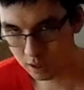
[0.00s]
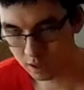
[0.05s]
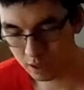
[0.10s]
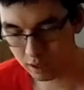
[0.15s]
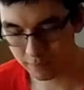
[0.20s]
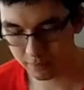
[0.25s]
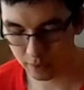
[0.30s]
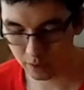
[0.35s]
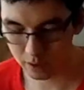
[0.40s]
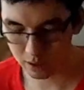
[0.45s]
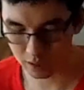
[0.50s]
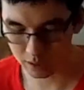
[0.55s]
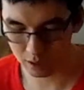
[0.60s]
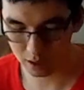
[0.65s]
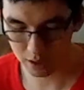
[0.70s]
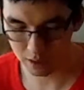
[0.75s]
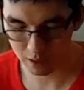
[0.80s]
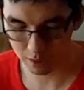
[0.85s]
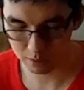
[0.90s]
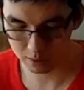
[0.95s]
and
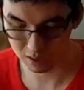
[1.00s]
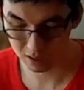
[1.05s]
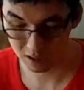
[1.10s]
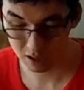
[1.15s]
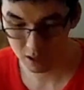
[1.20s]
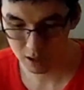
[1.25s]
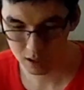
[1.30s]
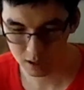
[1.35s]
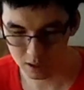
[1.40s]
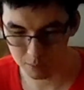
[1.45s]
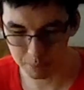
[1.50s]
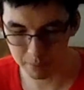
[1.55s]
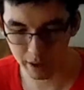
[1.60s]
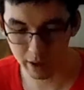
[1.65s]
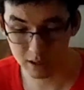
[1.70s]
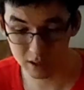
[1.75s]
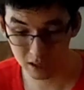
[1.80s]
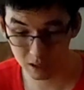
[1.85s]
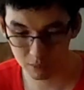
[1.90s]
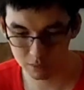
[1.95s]
another thing was that
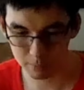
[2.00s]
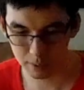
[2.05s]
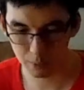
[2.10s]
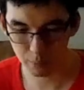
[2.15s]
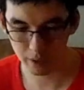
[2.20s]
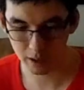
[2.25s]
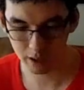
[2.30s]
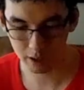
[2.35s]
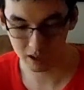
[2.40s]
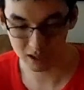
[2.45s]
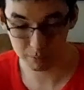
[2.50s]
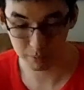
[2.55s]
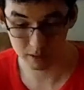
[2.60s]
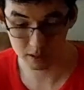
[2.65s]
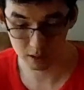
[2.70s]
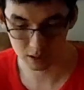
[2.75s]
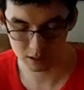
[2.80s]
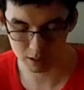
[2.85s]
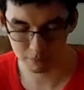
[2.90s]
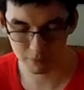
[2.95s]
complexity was my way of
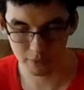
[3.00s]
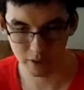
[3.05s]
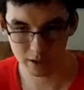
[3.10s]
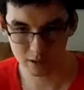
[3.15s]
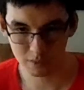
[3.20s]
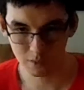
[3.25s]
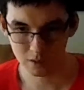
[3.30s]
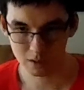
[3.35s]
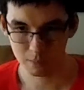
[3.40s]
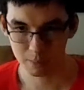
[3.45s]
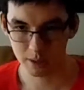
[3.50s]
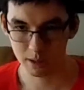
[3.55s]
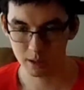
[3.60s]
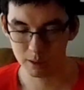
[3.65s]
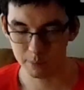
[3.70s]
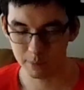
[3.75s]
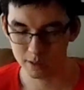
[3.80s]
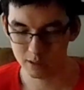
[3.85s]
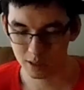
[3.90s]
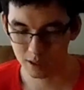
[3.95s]
expressing some philosophies in
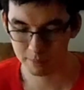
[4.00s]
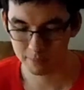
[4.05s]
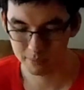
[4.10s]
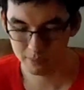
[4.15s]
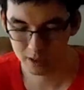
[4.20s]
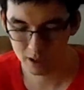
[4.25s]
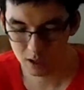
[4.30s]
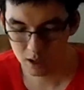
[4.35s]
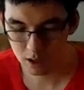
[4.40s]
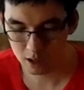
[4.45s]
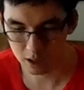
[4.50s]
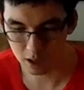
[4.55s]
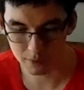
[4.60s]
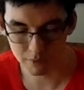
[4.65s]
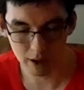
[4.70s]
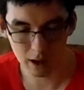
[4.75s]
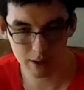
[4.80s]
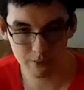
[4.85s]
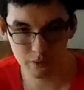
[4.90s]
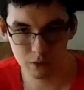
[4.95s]
the meantime that I've
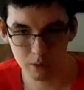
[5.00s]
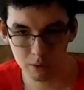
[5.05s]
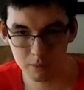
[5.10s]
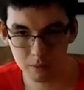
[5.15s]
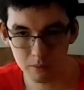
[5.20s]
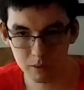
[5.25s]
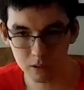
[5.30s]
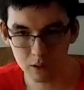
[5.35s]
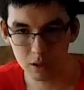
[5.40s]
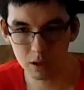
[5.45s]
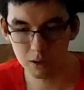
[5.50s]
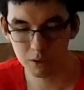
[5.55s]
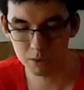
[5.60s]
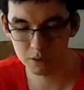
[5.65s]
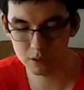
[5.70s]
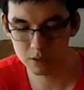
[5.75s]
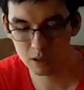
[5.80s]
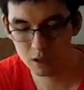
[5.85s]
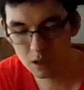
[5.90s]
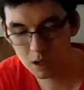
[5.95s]
had for
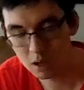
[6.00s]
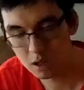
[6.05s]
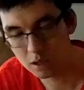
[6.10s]
years.